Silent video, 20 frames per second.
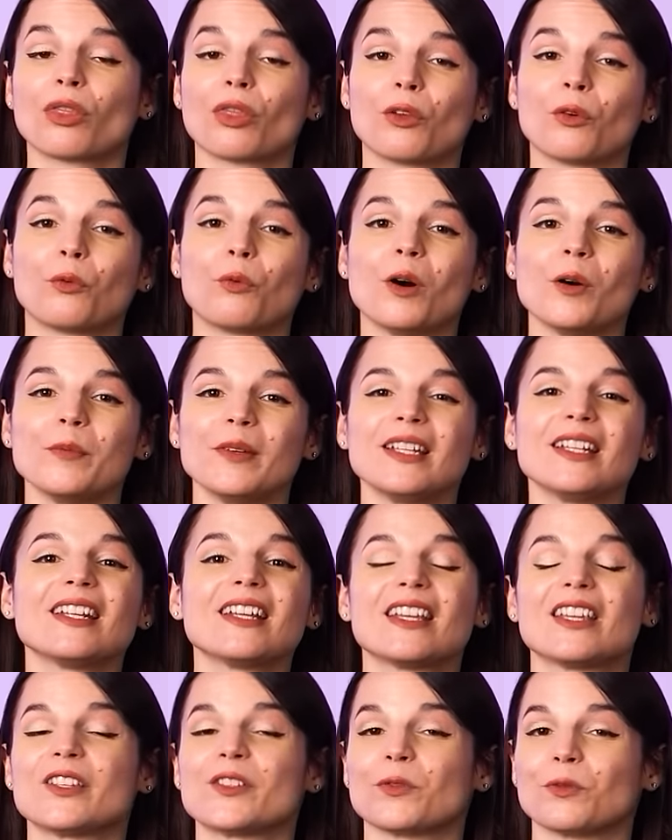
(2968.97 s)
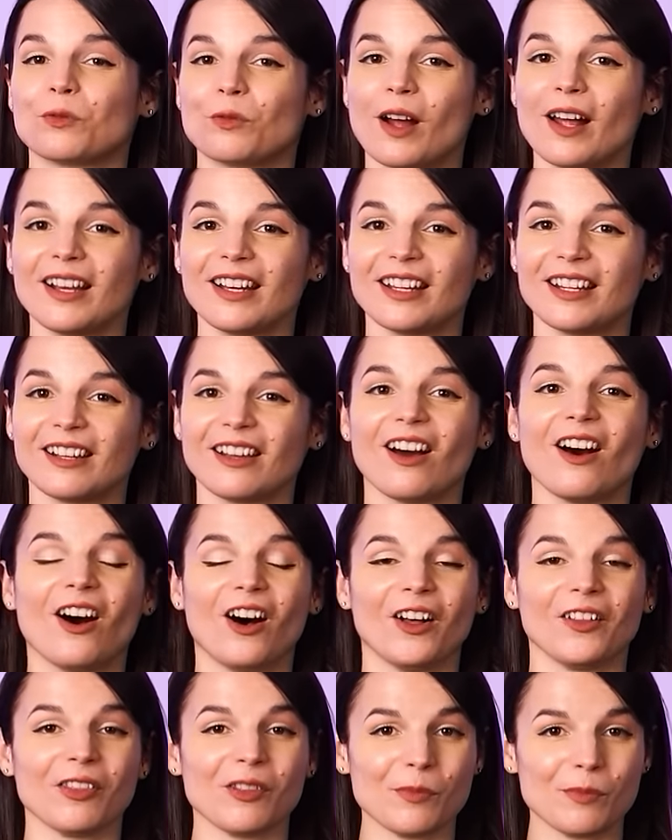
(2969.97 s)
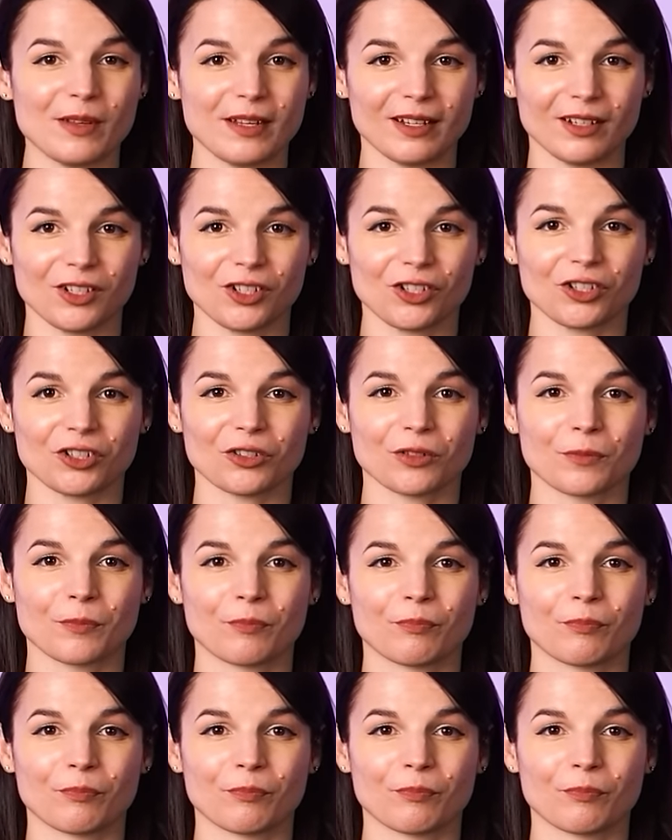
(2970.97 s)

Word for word: The woman is running on the beach.